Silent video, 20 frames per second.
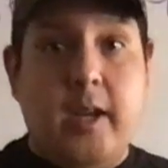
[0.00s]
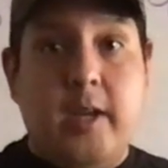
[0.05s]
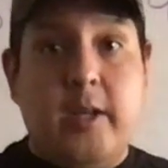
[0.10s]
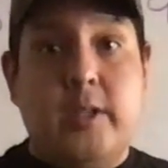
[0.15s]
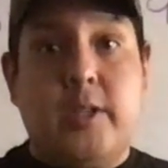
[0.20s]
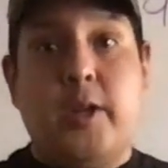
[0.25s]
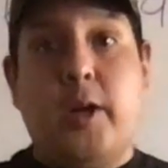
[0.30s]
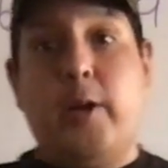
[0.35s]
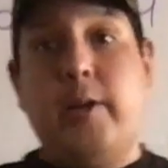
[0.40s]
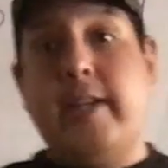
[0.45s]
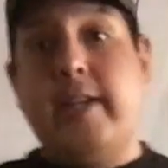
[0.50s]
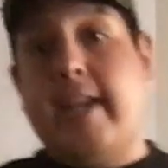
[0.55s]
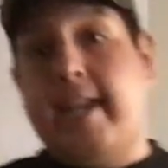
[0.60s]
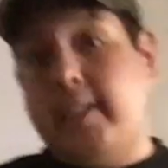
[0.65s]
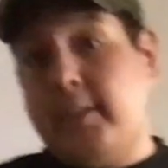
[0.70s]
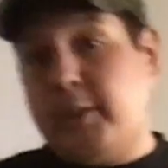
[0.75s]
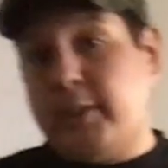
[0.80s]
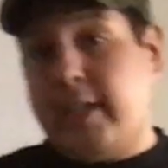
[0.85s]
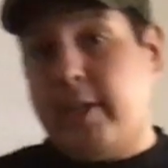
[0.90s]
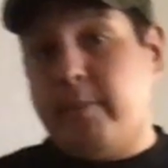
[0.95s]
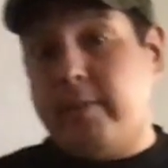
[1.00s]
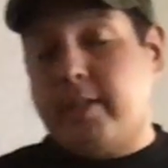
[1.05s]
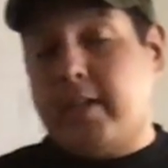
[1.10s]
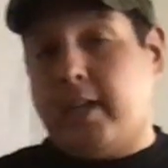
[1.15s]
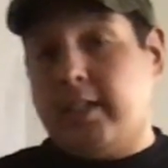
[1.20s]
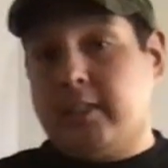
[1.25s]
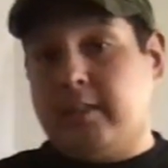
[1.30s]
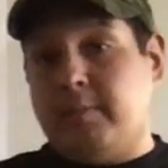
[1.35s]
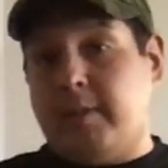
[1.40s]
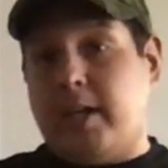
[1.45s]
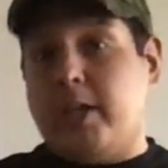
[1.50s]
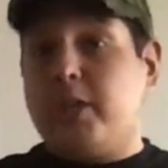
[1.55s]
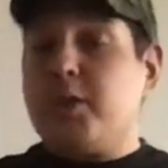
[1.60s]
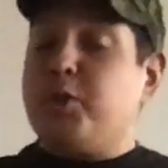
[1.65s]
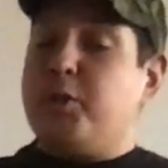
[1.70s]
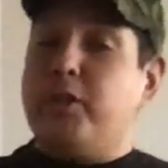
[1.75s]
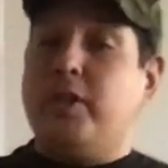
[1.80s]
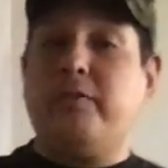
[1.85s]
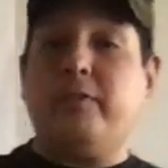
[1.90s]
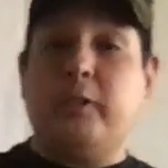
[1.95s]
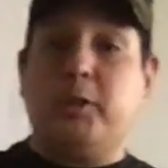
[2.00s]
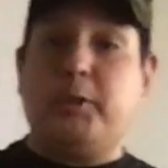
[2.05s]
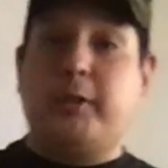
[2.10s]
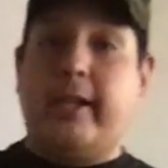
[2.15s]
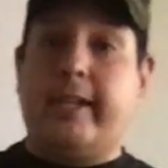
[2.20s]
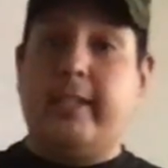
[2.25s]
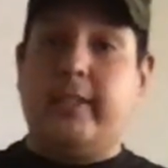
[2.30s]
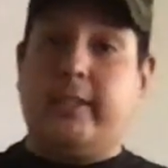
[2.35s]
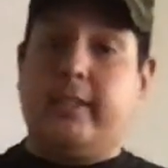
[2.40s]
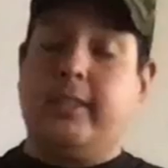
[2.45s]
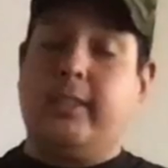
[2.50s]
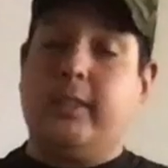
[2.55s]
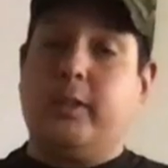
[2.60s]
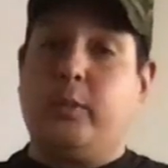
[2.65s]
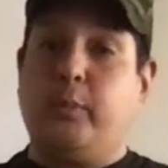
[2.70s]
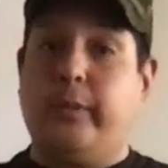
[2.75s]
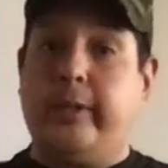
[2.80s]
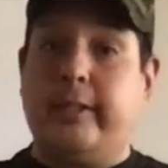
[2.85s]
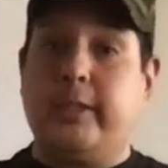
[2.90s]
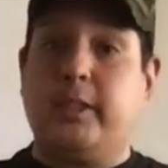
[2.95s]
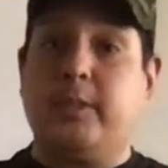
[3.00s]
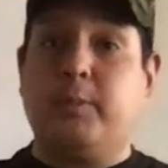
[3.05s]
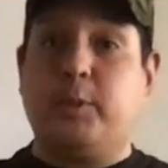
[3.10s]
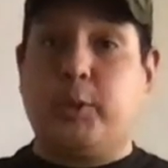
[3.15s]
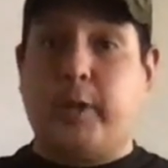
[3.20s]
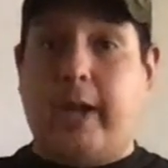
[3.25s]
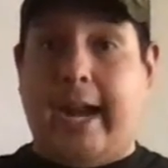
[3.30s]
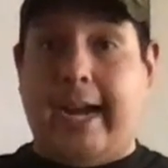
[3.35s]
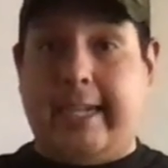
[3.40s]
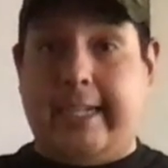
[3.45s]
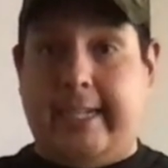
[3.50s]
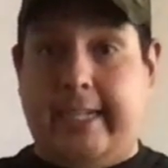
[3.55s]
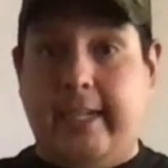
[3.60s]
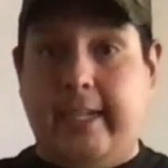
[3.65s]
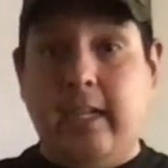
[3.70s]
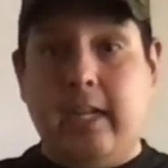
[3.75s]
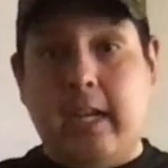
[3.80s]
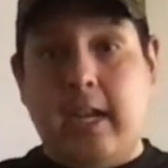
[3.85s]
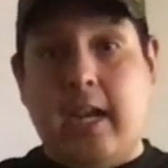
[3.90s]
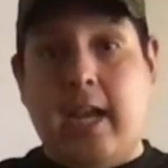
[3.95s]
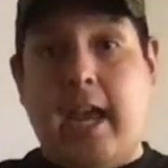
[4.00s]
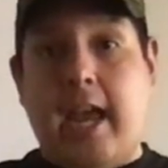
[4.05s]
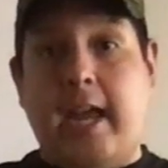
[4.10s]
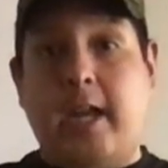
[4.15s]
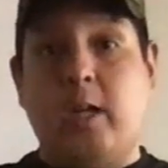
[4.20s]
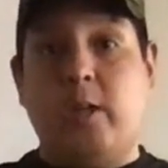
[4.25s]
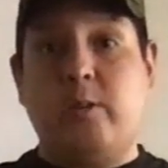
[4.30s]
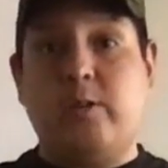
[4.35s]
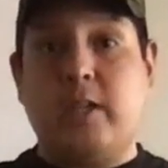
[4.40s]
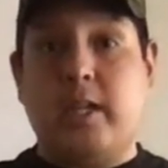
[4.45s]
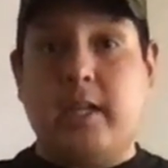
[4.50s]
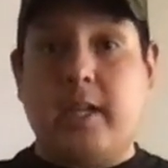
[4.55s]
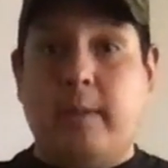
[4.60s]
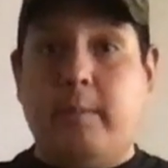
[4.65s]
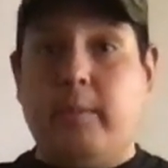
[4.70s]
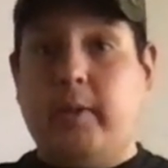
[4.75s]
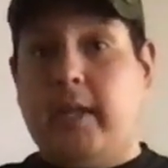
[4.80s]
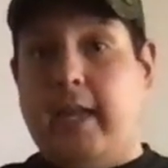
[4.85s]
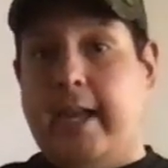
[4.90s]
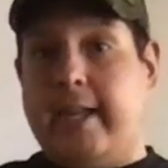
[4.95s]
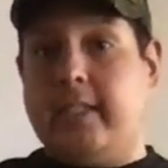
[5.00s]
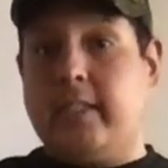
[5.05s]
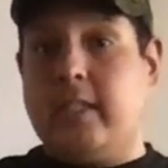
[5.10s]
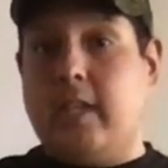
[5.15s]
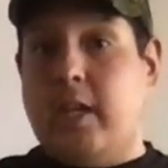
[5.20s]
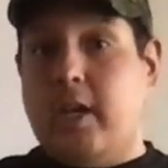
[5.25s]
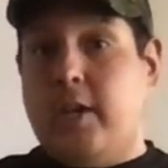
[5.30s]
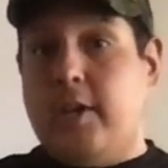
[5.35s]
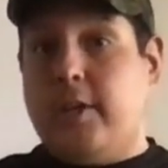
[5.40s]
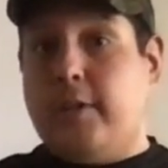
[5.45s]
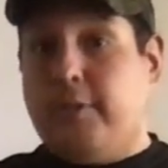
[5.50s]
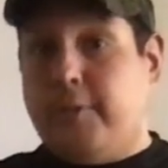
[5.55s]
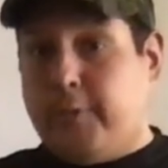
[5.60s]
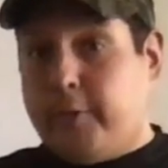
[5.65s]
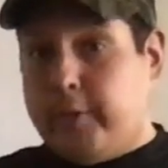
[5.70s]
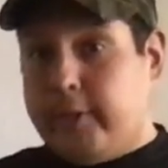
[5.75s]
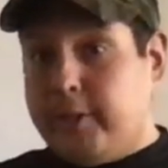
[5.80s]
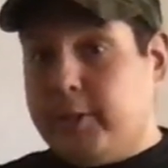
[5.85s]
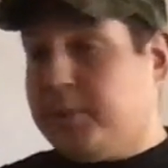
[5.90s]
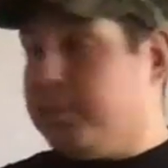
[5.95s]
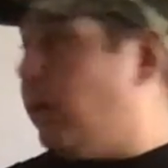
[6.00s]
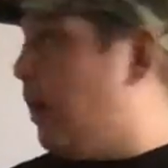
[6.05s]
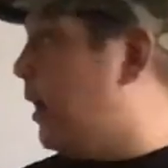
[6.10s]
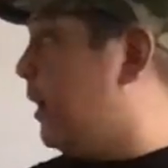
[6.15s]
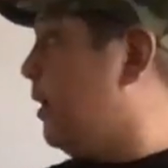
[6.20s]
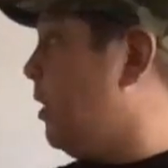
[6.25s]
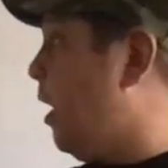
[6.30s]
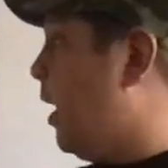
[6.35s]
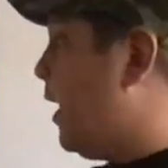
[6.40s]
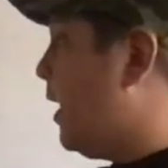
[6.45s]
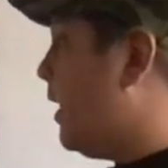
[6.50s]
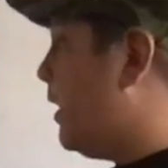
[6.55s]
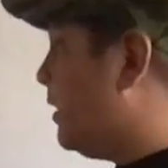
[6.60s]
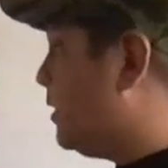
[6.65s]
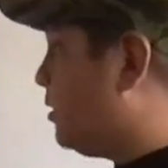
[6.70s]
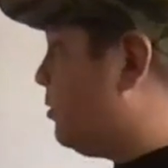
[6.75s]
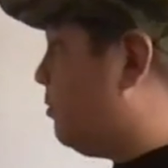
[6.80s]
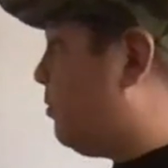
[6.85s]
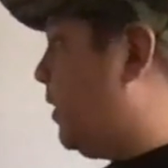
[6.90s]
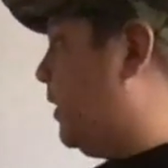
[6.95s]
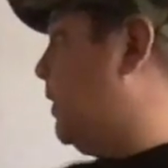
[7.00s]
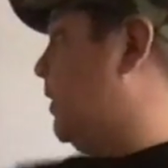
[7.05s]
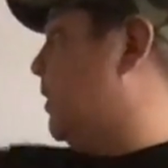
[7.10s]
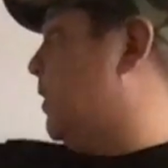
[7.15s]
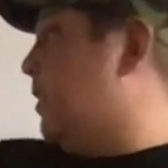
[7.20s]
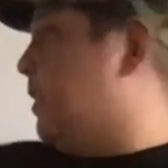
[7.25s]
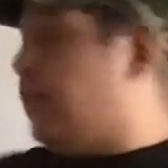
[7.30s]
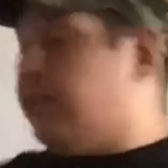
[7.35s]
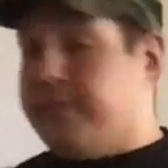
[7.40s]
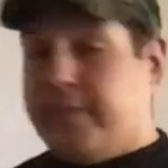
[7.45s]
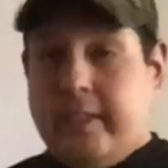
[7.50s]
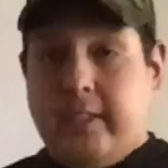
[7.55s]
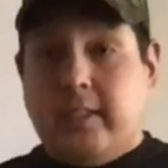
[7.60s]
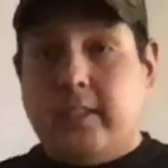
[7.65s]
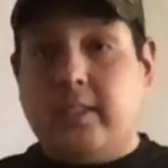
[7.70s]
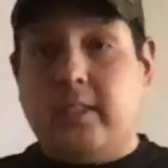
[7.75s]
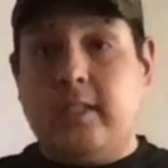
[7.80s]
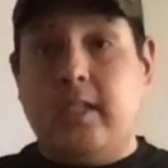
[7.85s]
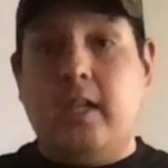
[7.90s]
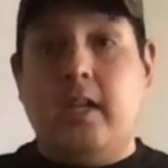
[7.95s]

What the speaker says: So yesterday we talked about 2 different strategies when subtracting and using number lines. The first one is finding the difference.